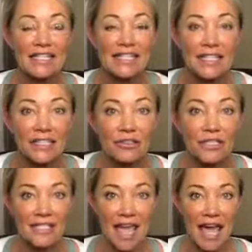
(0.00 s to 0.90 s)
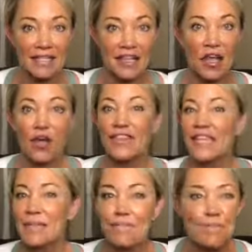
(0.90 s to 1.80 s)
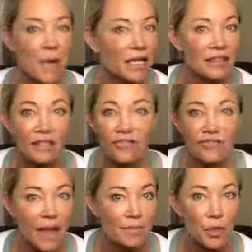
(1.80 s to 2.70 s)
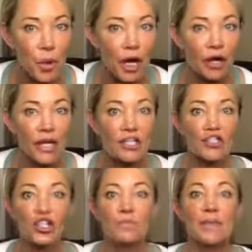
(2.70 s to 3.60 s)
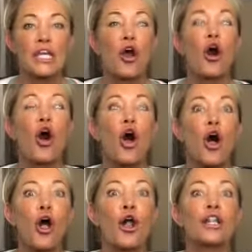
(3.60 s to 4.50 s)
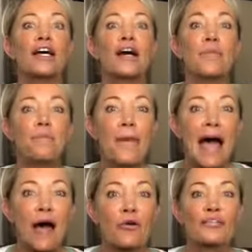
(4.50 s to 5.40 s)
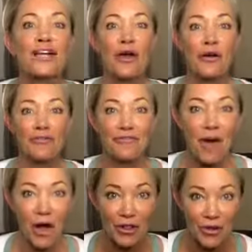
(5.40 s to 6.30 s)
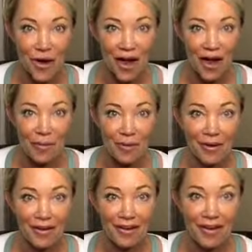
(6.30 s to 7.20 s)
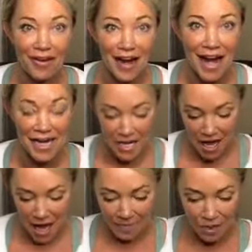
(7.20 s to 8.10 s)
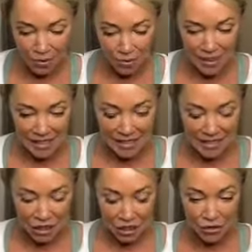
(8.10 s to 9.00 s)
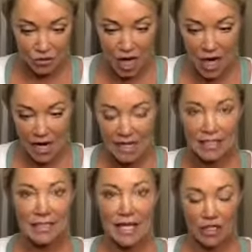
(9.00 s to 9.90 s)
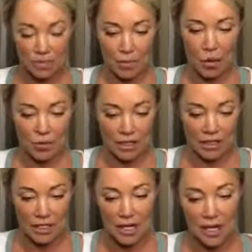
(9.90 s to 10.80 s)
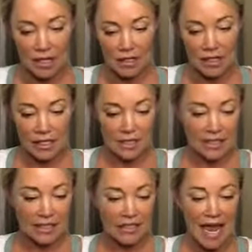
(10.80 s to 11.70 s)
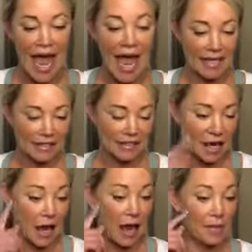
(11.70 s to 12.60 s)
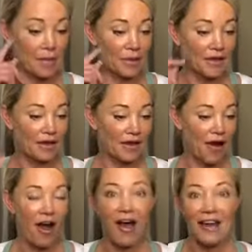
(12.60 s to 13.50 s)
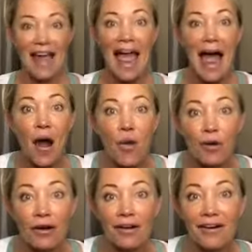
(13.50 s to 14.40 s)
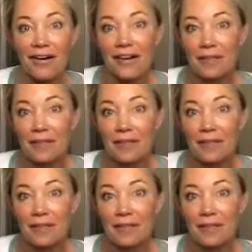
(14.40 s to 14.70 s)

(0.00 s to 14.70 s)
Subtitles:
skill set. The month of February should be all about follow up. All right. I'm going to read this to you guys because I just pulled these stats up on our